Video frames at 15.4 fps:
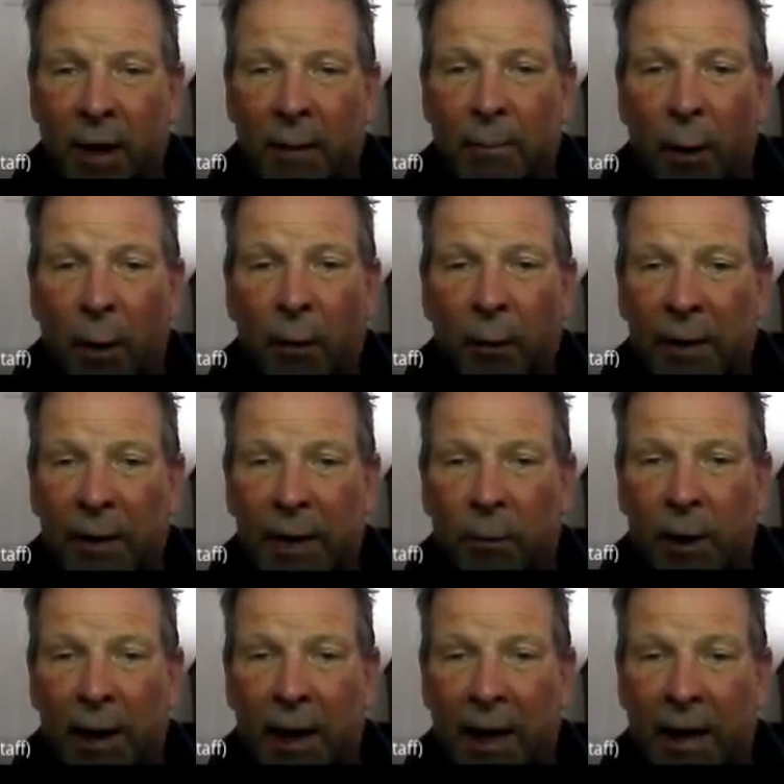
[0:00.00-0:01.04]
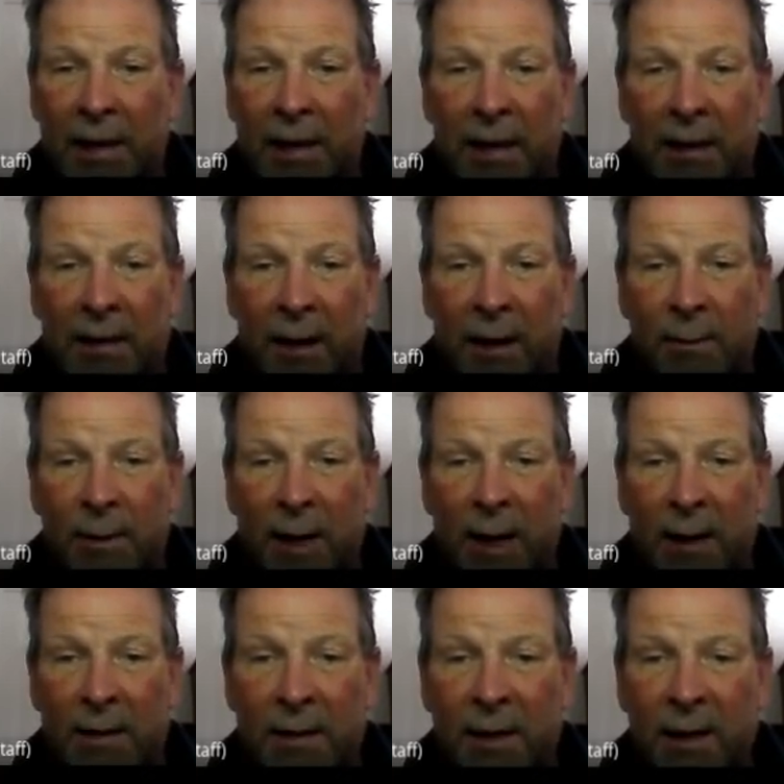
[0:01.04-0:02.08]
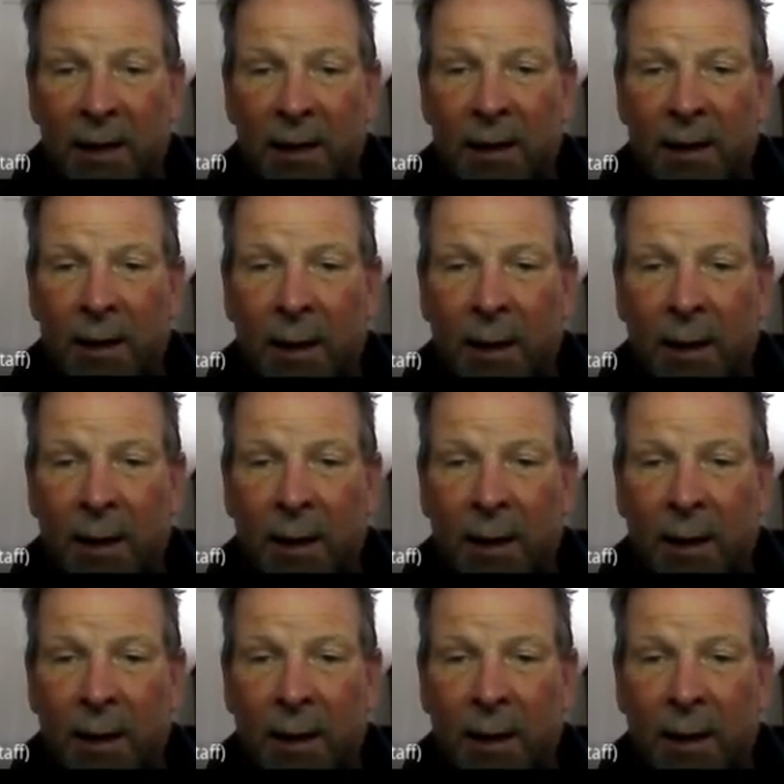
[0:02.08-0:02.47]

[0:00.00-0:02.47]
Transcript: They both equal AD times AC.